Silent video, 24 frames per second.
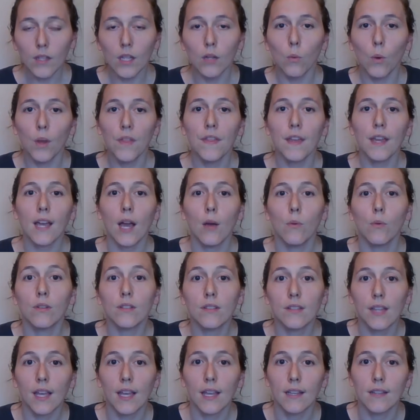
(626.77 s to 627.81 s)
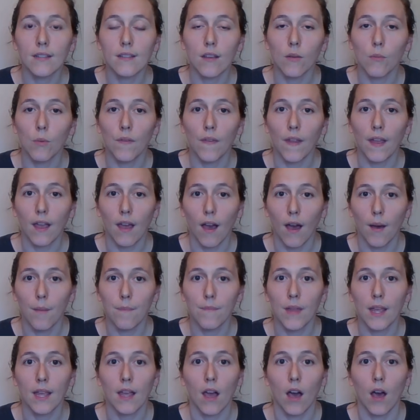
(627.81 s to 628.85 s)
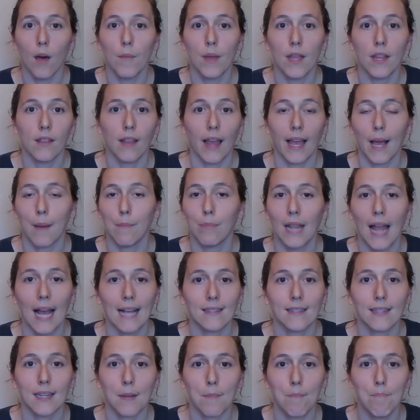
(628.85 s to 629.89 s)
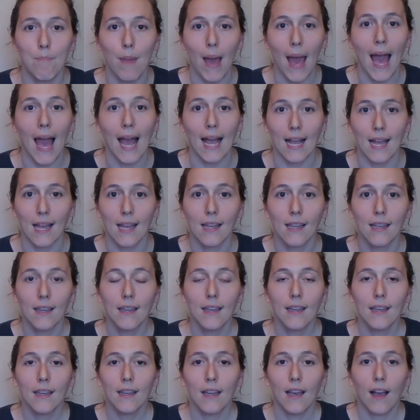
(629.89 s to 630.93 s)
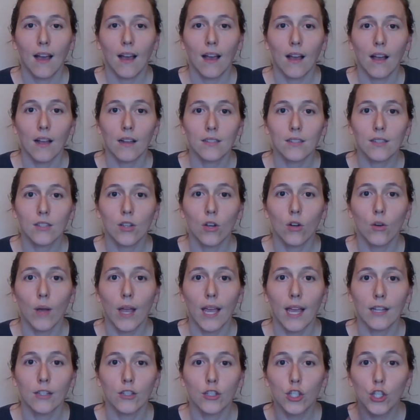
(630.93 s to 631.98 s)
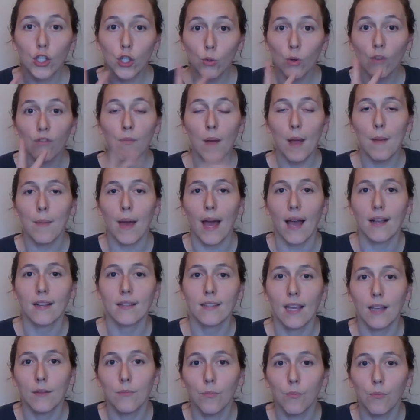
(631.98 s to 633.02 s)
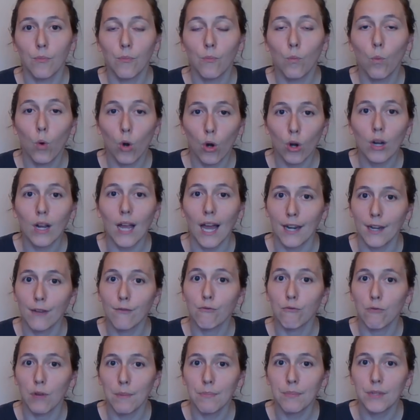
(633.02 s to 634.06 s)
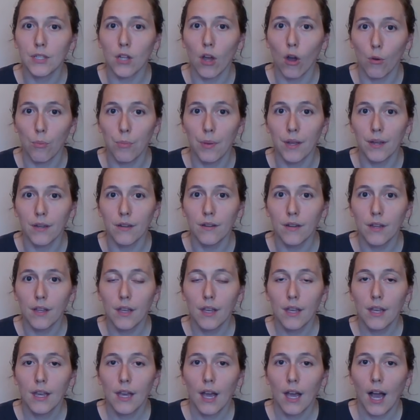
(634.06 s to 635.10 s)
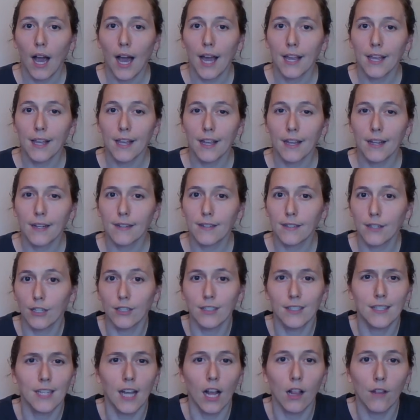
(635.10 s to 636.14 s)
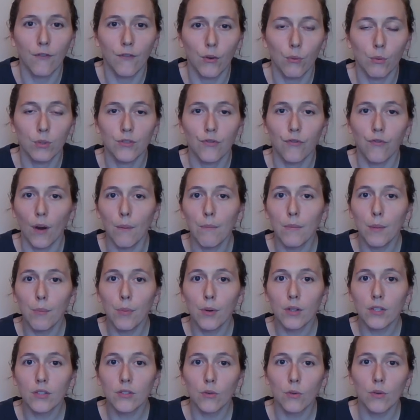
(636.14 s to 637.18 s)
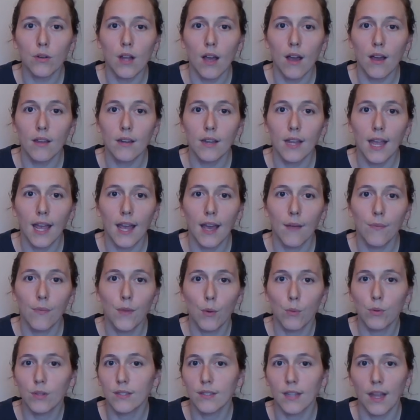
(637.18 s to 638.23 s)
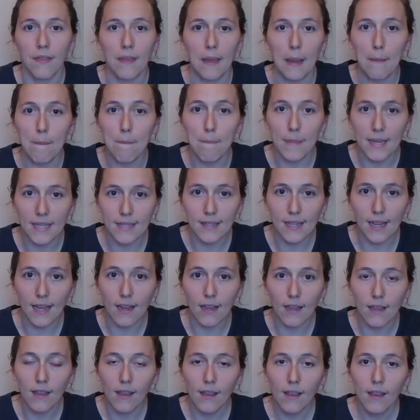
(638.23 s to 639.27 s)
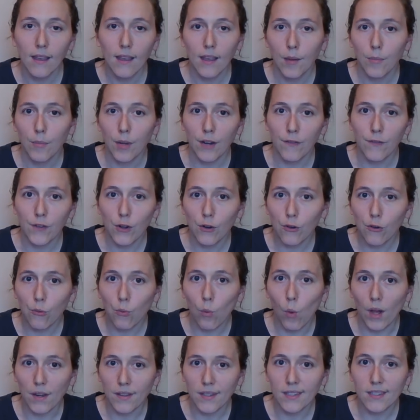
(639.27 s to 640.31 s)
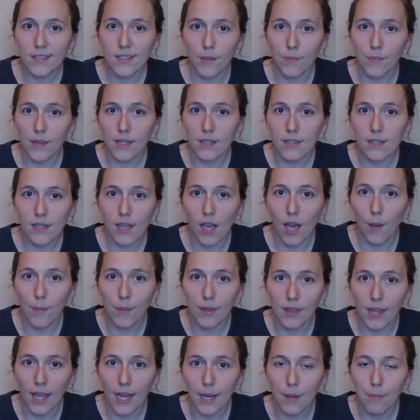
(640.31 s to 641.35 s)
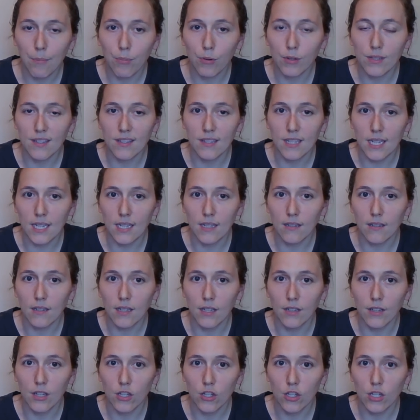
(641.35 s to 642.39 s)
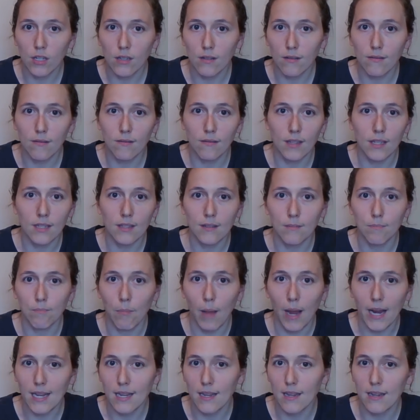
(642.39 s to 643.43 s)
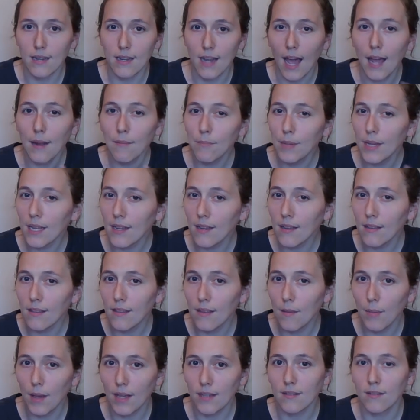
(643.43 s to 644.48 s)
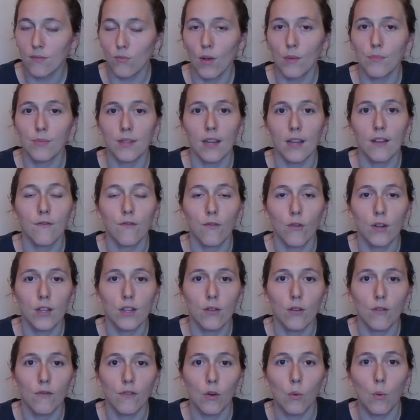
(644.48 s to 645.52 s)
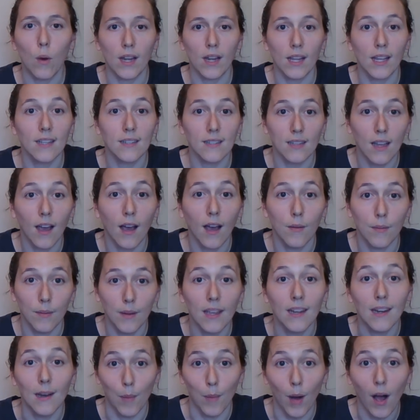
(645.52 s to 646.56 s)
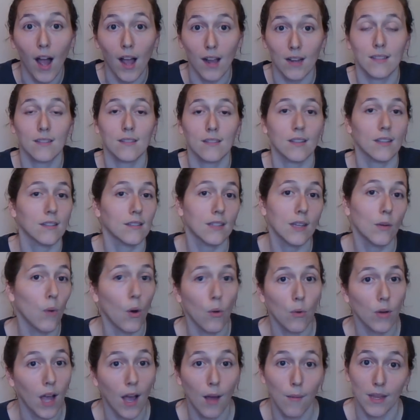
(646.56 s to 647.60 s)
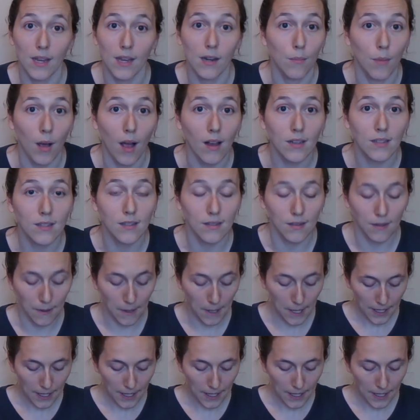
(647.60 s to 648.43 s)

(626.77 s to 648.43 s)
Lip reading: One thing I will say is that when they come in like a plastic bag. And two of my bags were kind of ripped open. I couldn't tell if it was from the books or not, and there was nothing missing. But if you're wanting something to come in like pristine condition, this might not be the best website for you if you're wanting it to come in a box, because they won't come in a box.